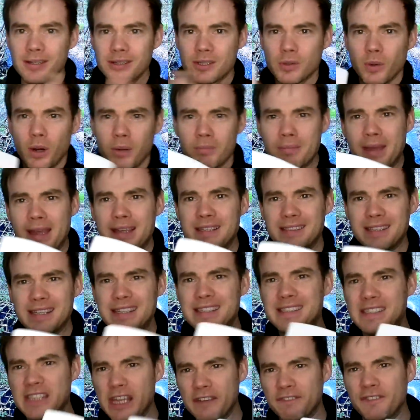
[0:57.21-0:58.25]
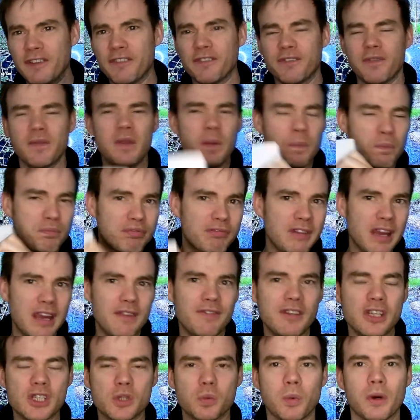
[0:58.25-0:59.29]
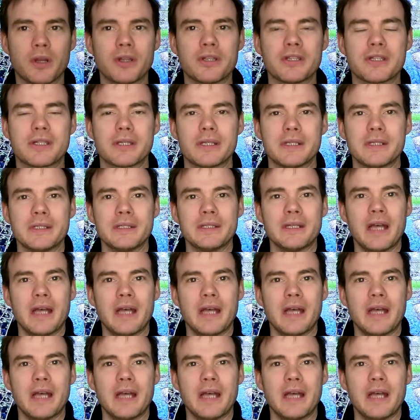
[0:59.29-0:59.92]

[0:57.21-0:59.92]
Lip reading: So what makes these different from the previous ones?